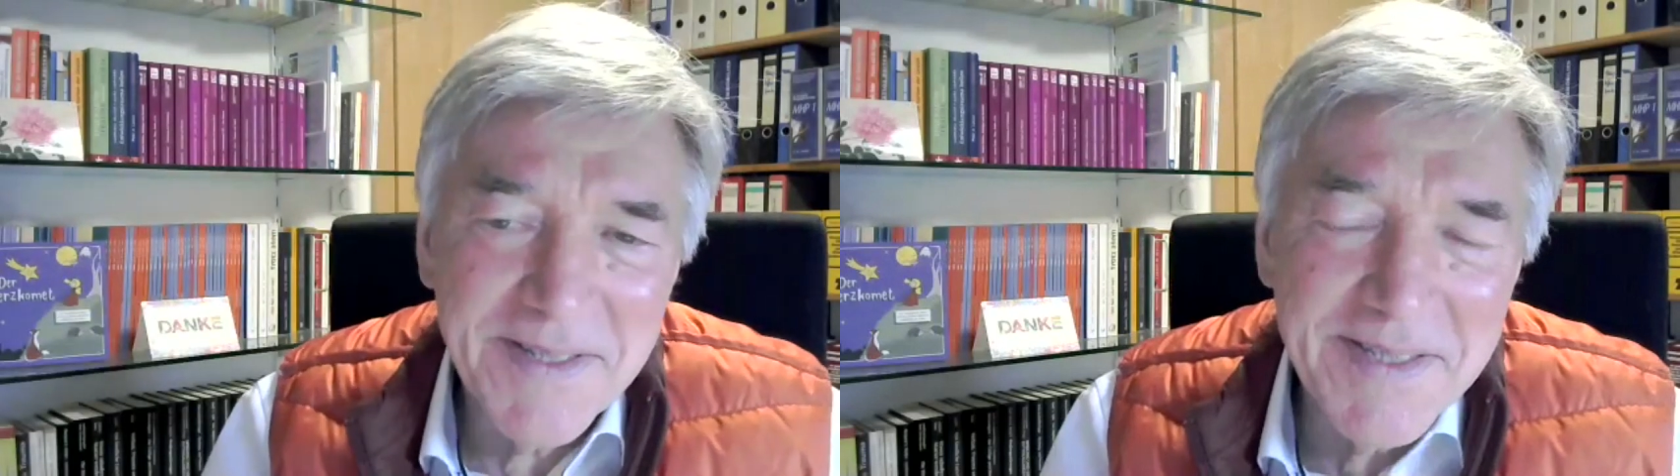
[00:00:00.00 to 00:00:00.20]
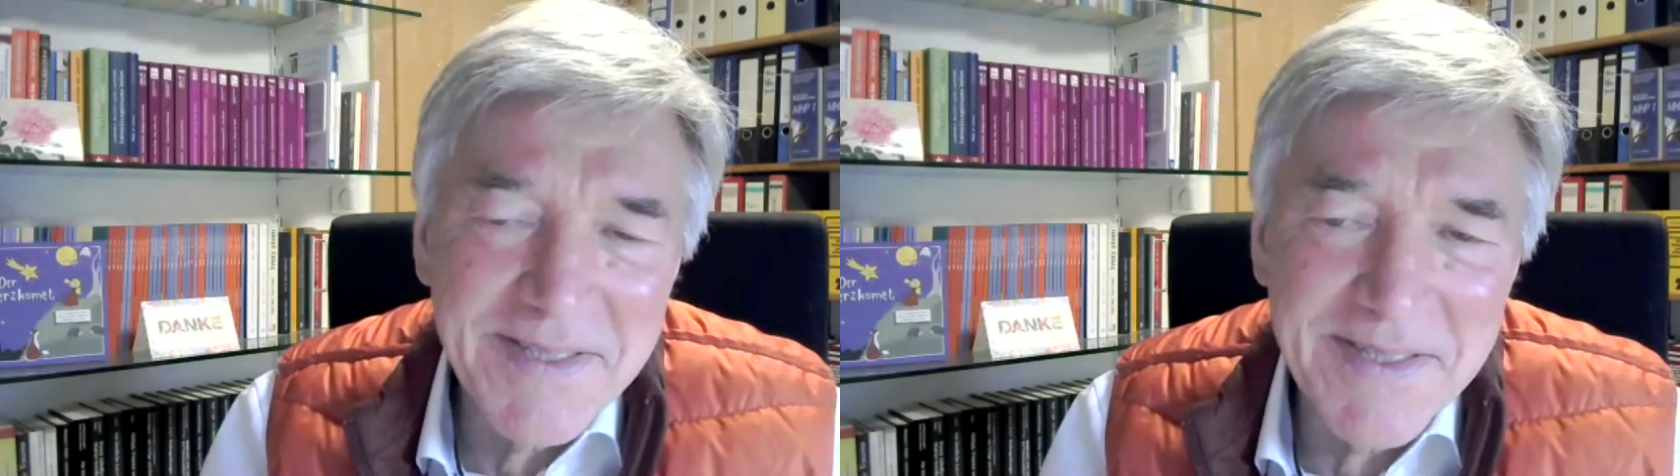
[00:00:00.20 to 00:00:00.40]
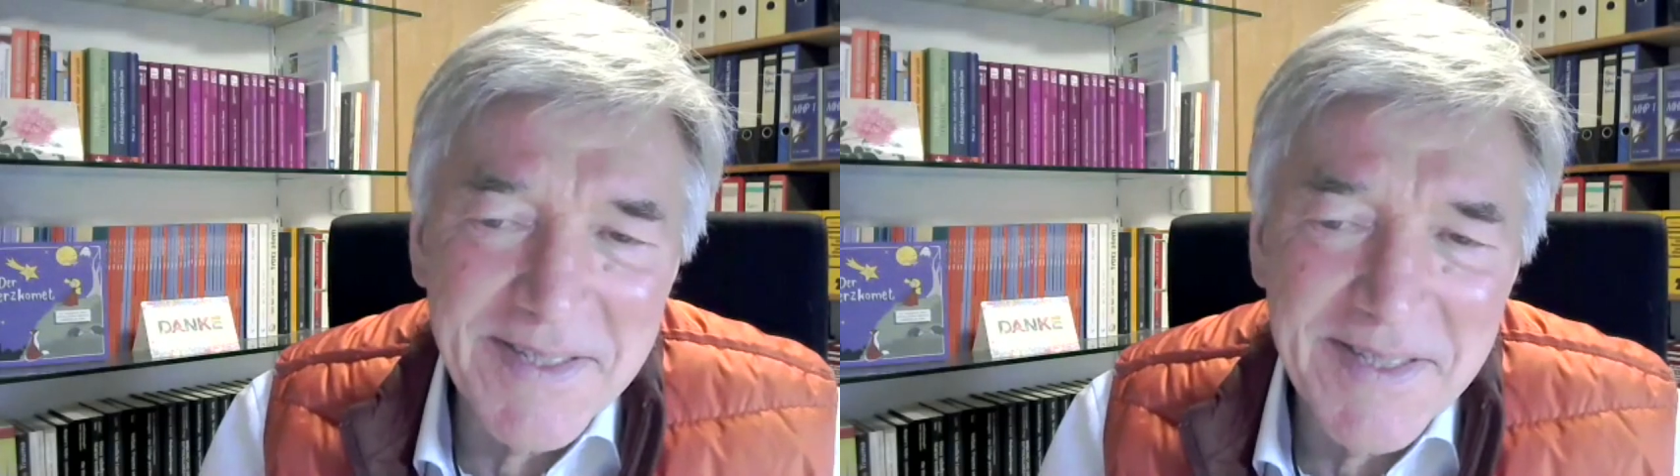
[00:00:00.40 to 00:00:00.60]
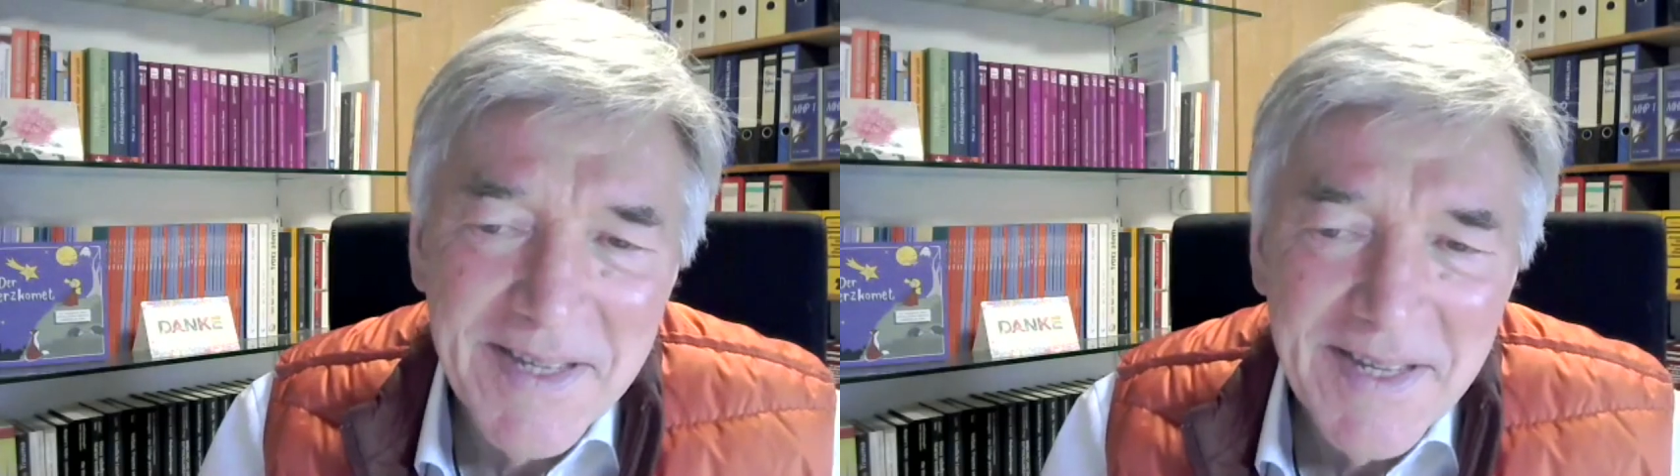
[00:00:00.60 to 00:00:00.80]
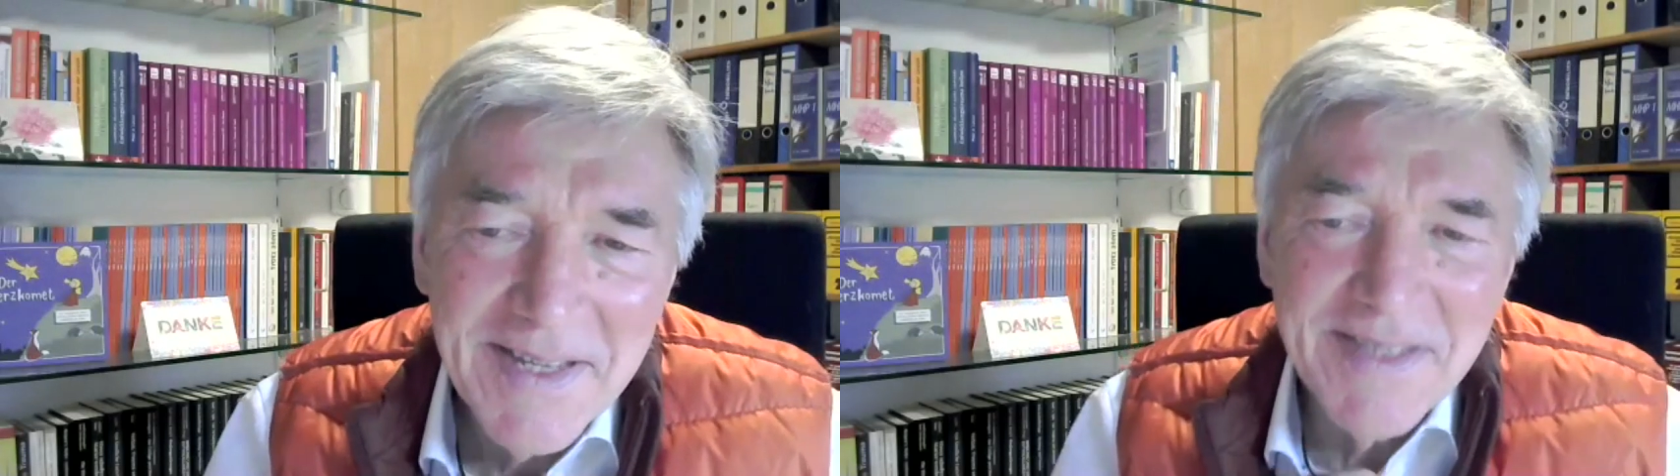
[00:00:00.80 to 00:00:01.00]
the
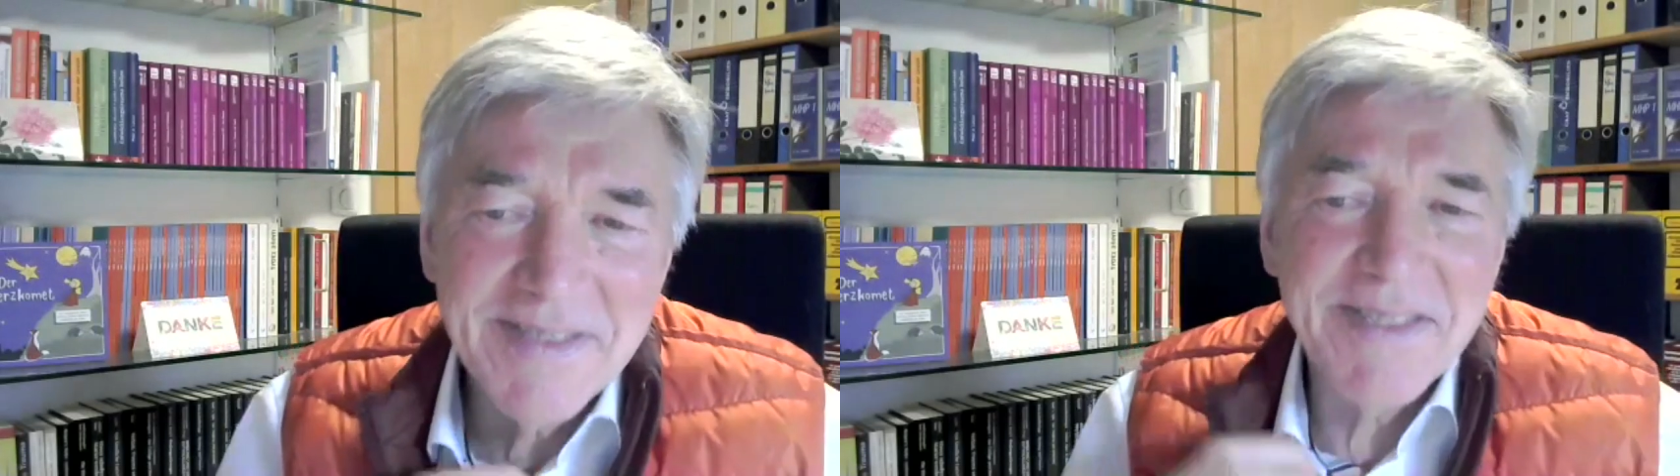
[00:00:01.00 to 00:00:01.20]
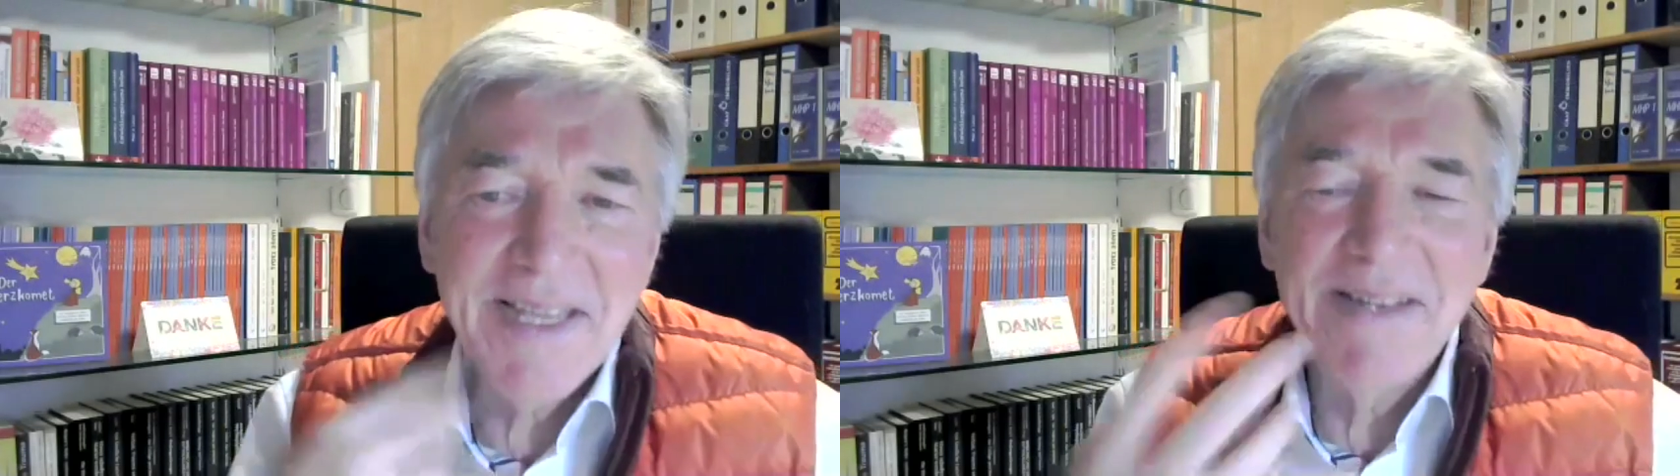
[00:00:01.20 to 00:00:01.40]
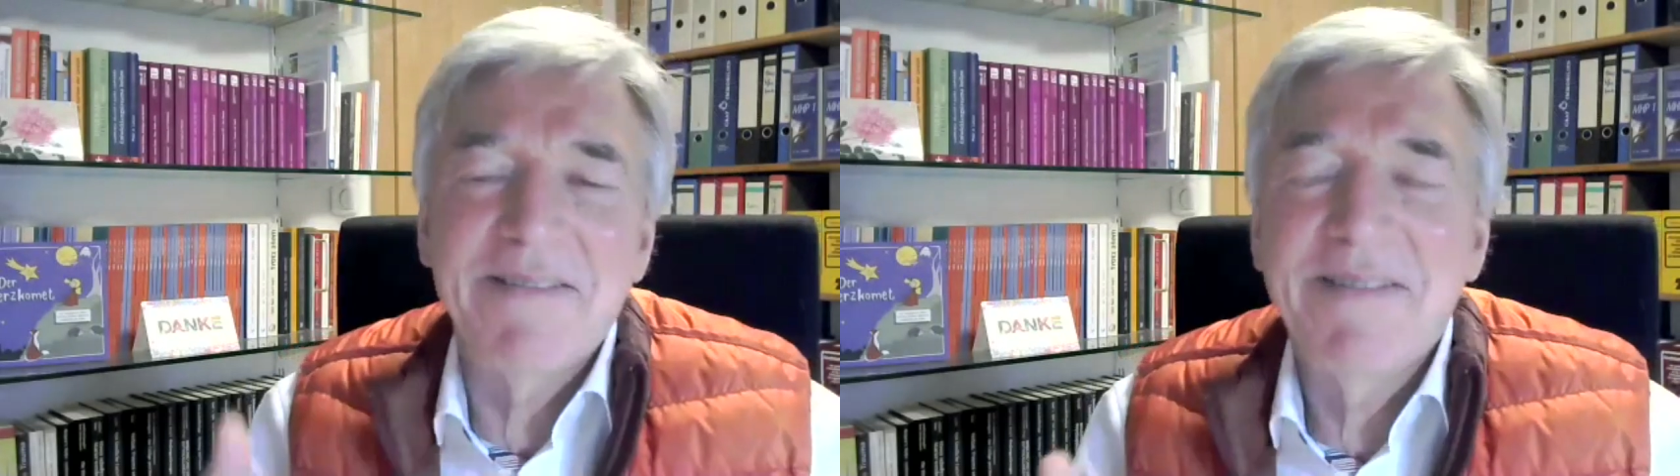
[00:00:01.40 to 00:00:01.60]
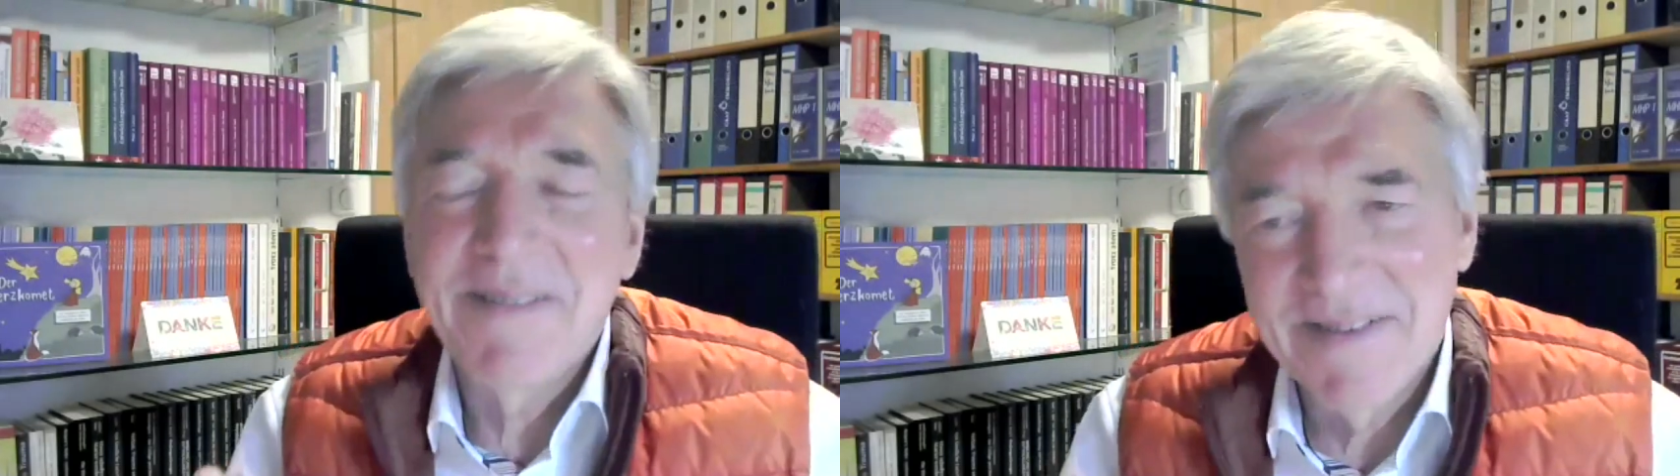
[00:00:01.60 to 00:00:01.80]
sender.